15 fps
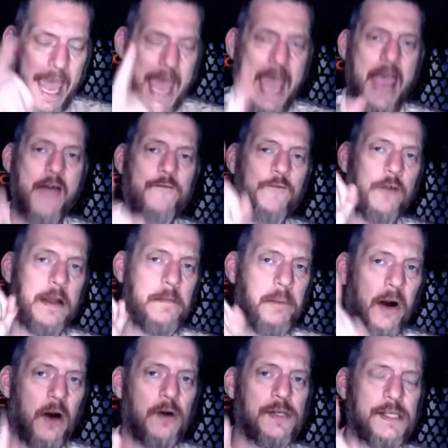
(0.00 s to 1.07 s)
Every
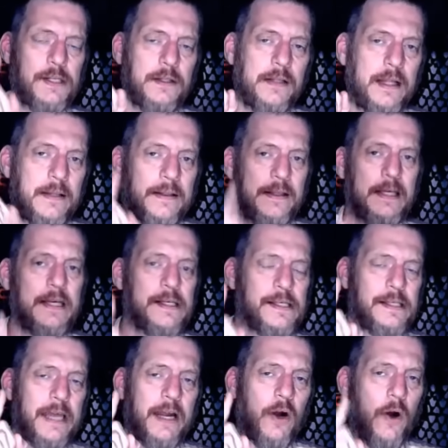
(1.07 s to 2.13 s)
person that thinks
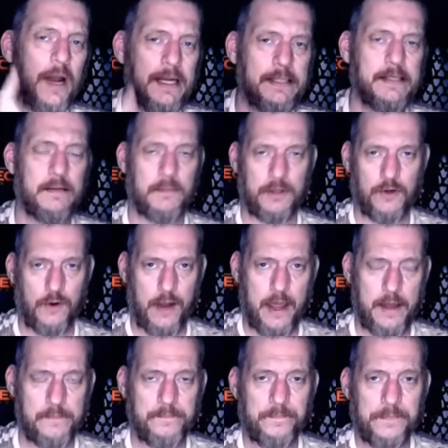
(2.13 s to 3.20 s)
they are a
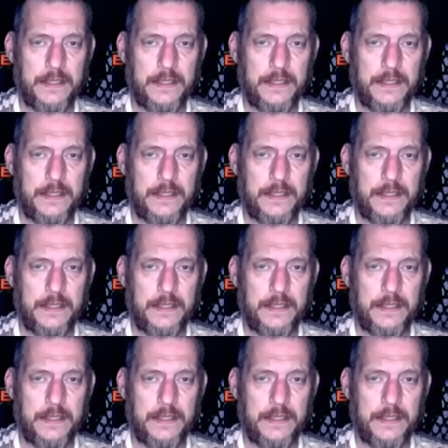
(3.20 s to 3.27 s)
Democrat